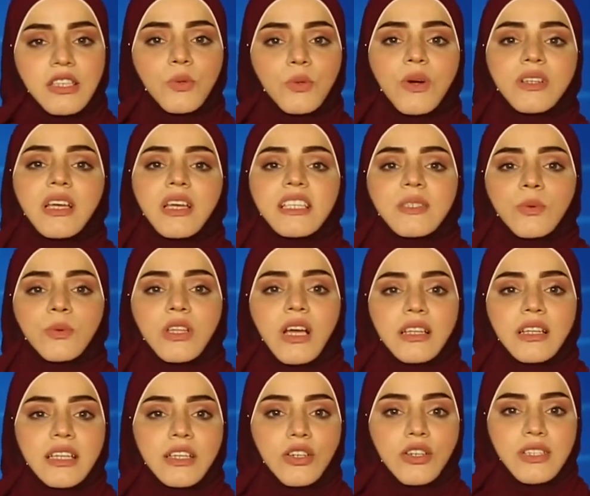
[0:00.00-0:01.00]
is what
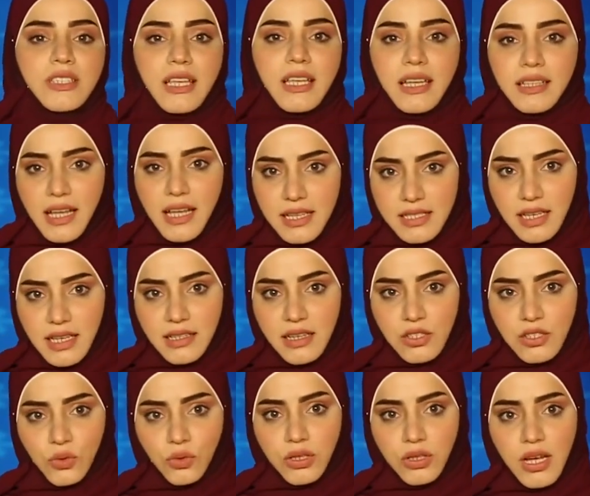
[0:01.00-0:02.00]
Hezbollah leader Sayyid Hassan
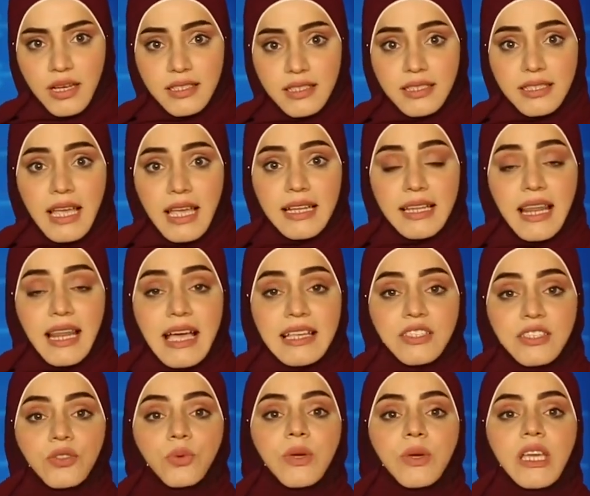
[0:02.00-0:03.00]
Nasrallah said
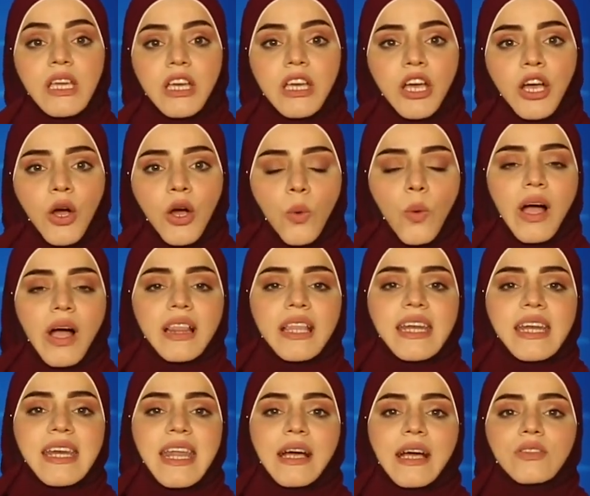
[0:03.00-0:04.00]
last week while
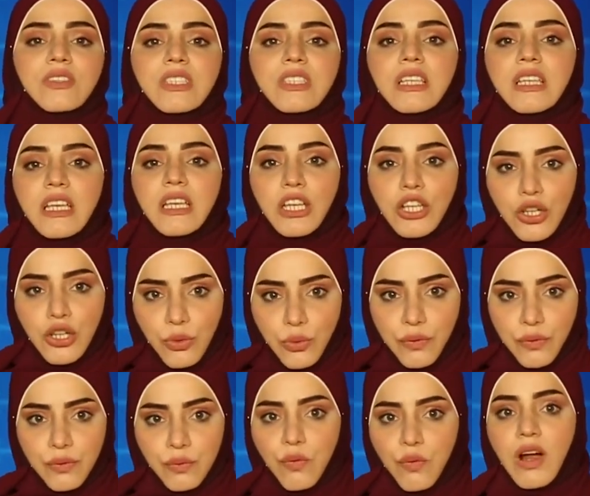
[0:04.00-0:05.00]
announcing a new
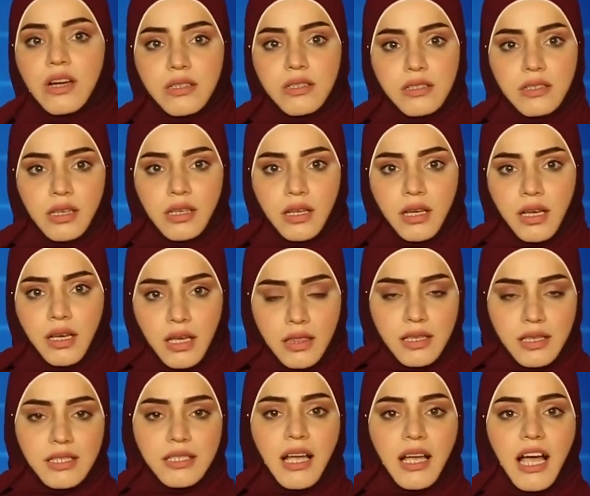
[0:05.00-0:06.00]
front,
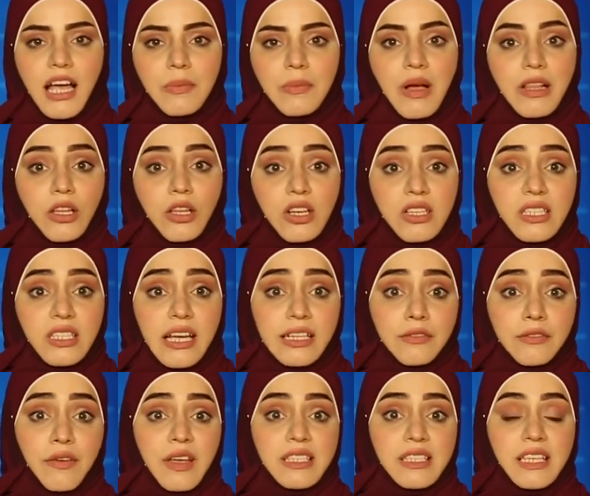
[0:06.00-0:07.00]
this time
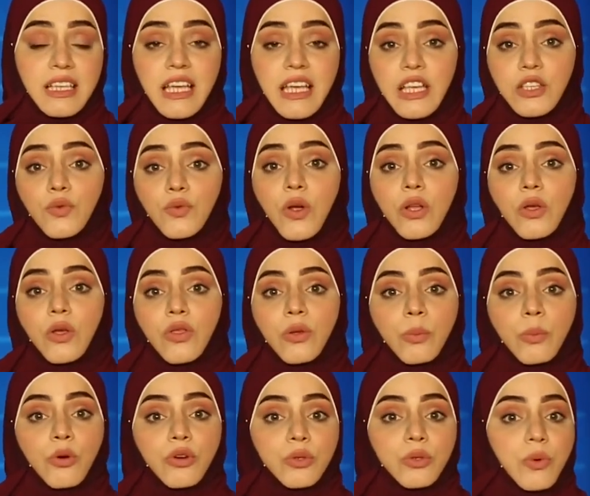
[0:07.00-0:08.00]
alongside facing Israel on the
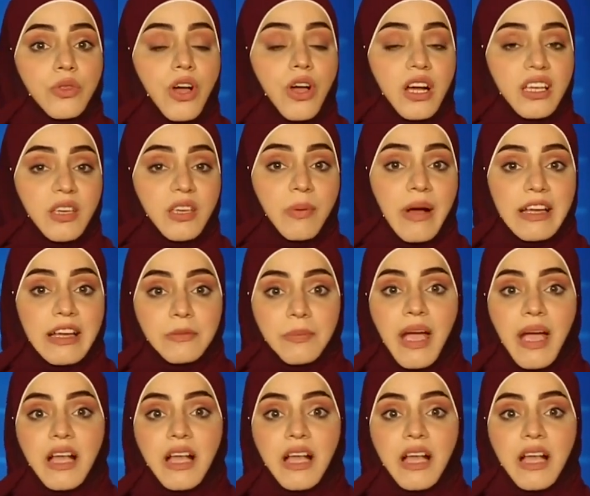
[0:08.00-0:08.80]
border with occupied